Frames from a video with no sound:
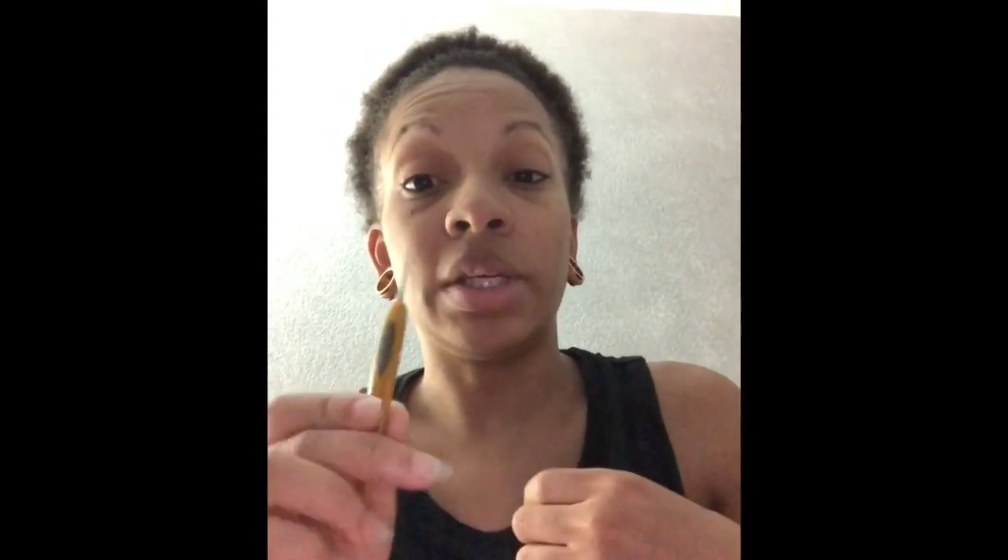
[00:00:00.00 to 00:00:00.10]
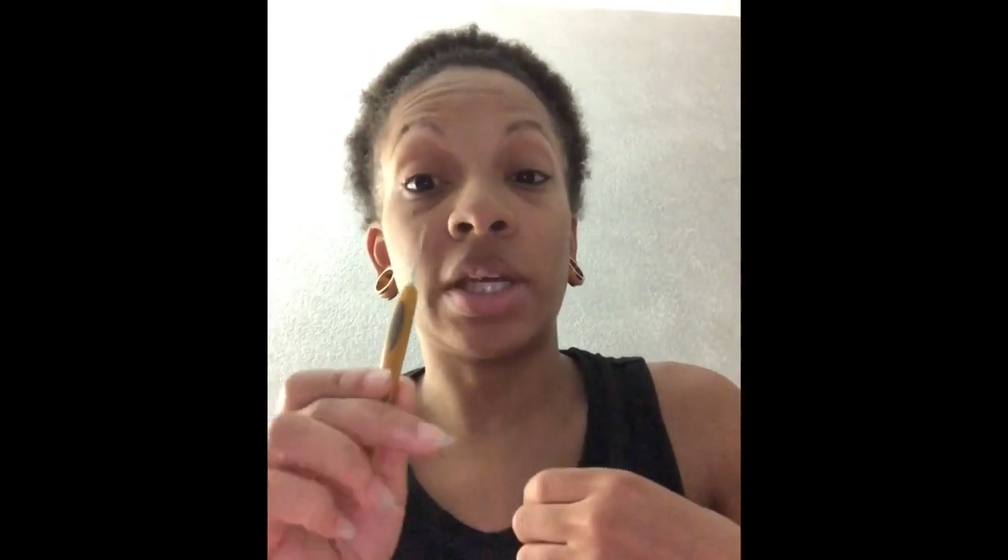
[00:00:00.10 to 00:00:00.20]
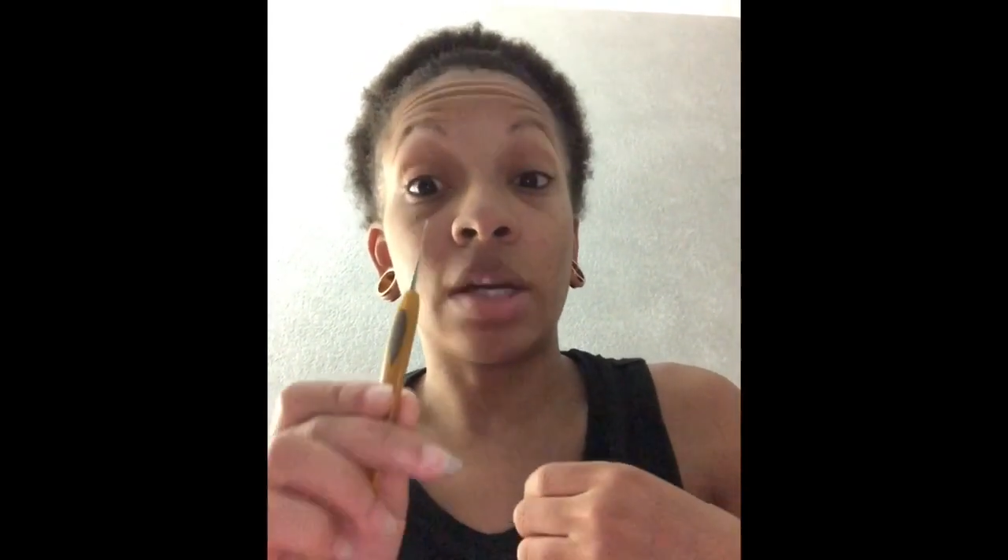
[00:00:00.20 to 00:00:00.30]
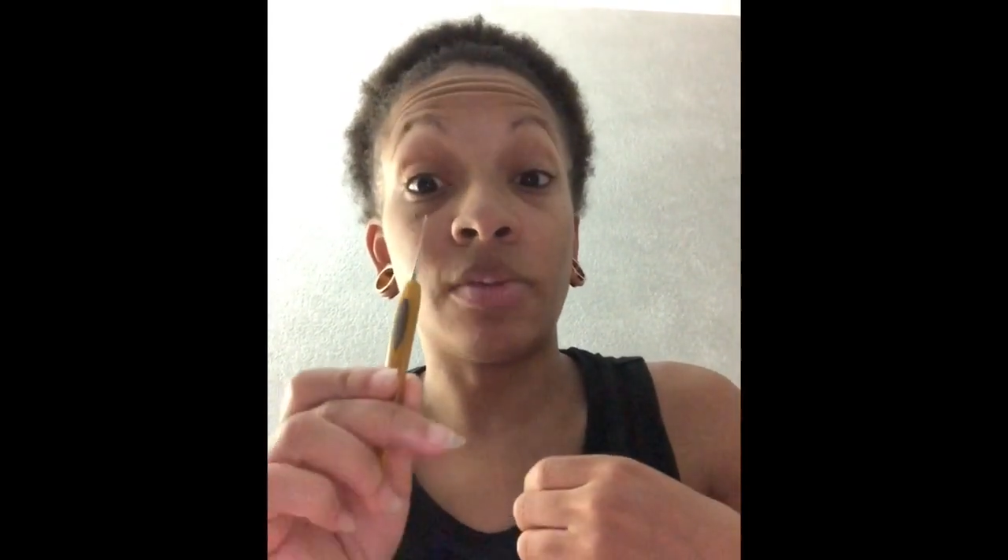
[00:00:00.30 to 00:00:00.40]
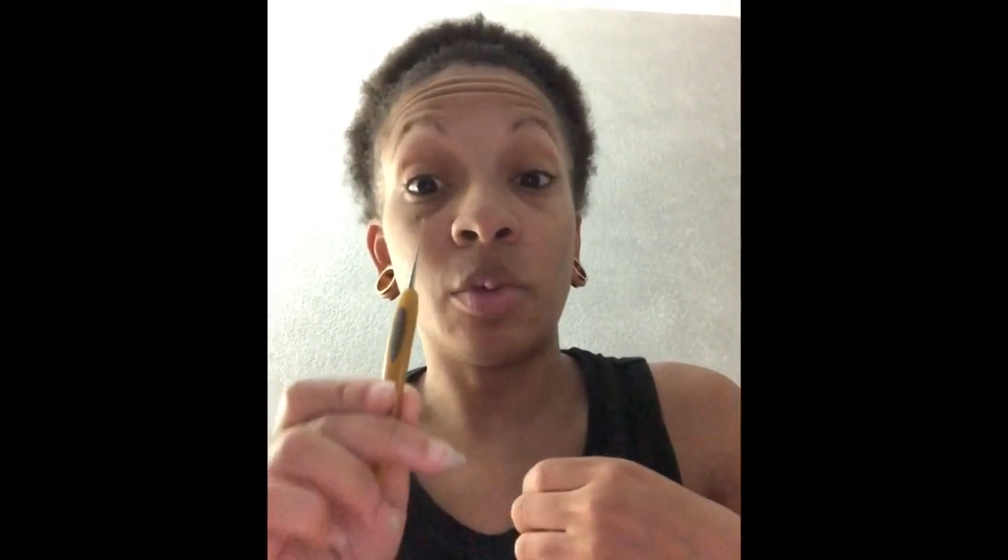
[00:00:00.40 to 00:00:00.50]
I'll
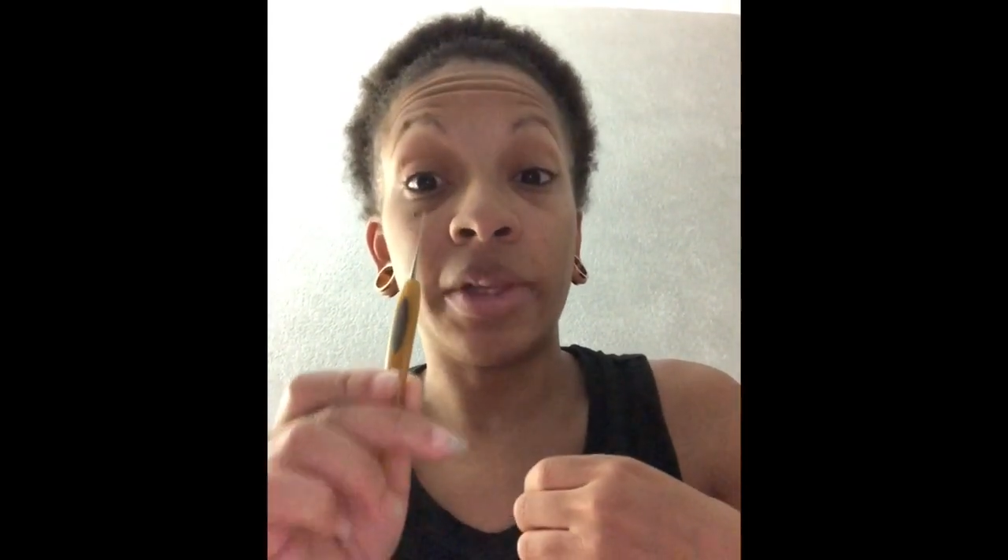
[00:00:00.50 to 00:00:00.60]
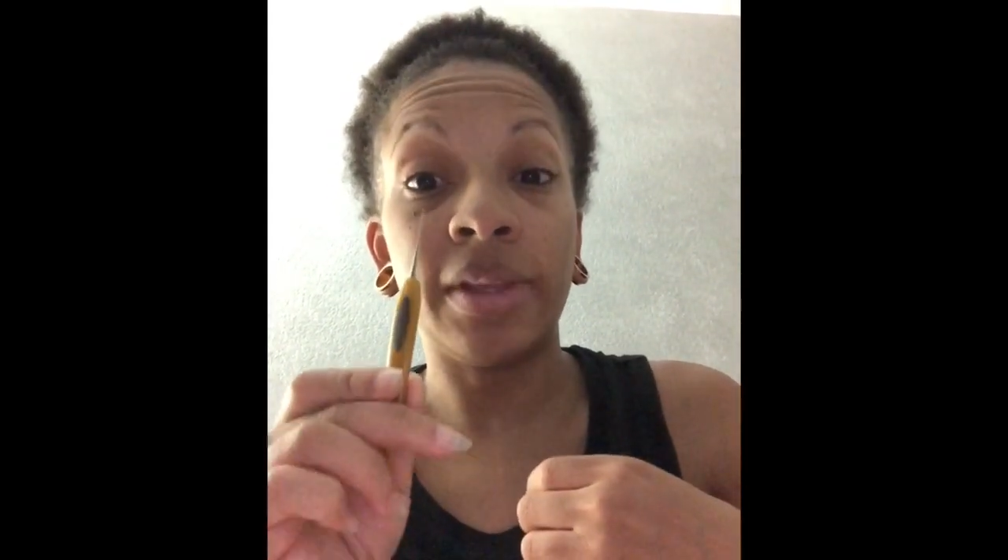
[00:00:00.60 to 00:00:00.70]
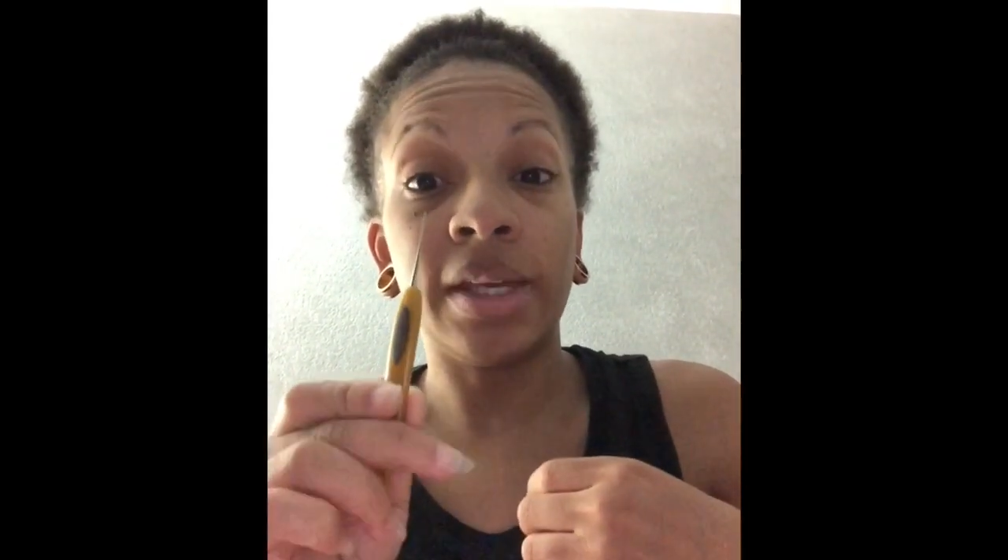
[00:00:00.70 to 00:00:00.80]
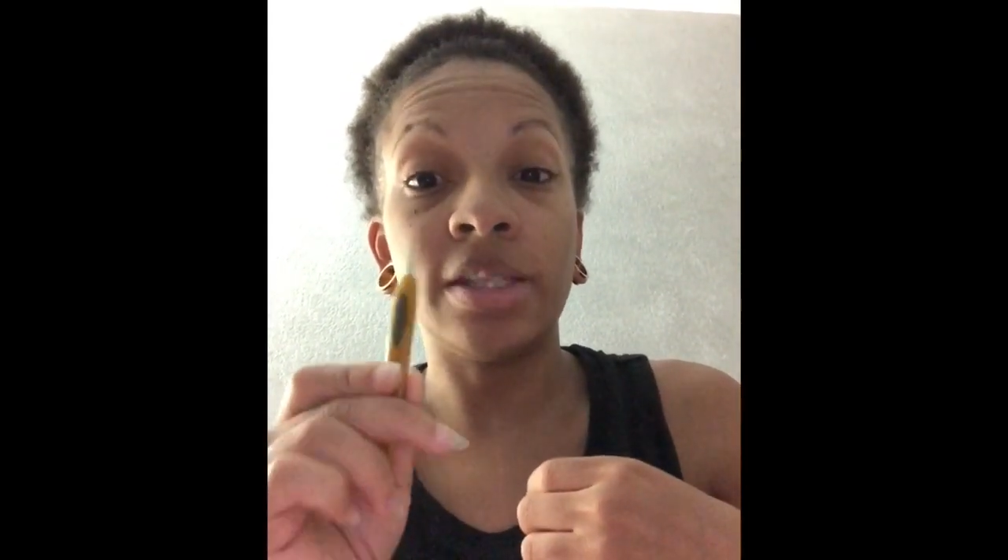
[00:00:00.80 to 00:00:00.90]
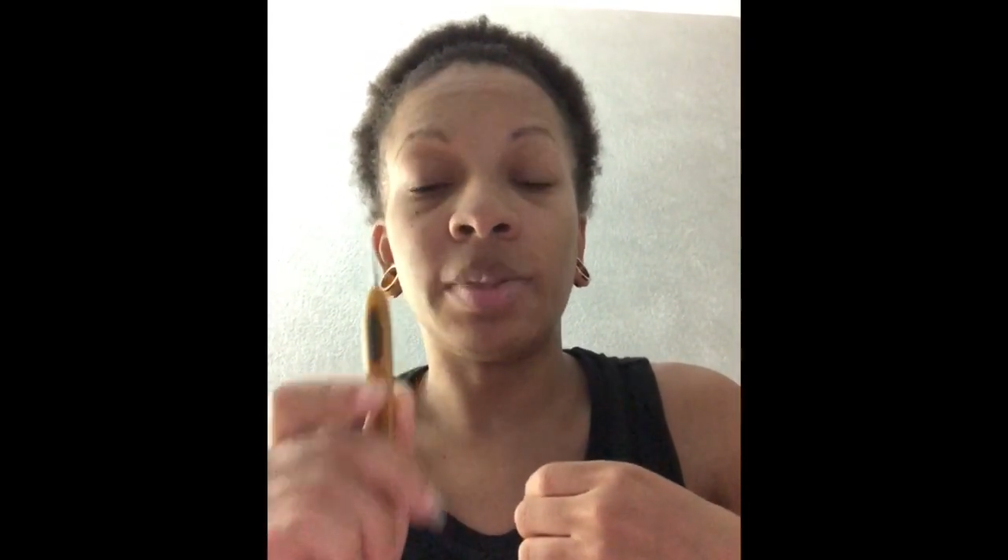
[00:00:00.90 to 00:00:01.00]

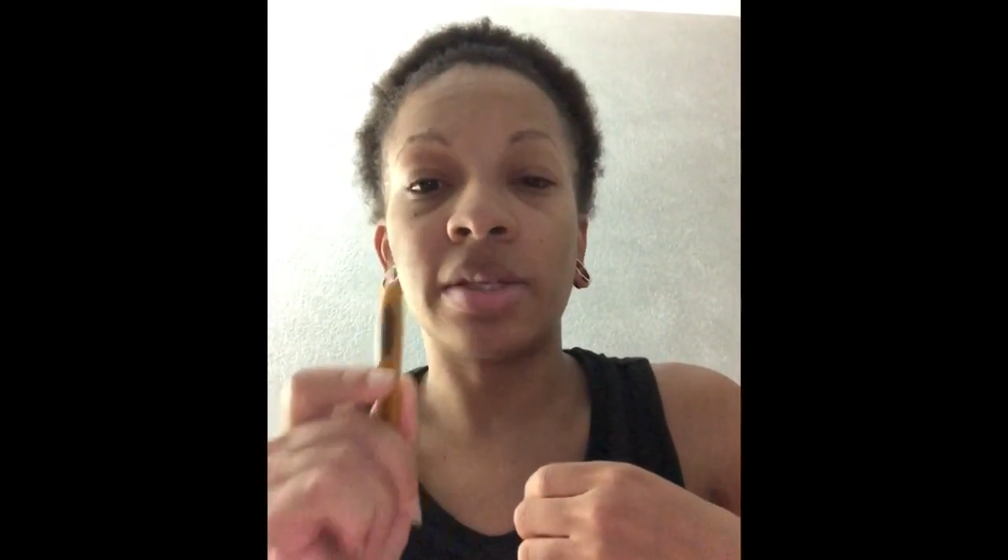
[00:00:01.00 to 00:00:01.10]
subscribe,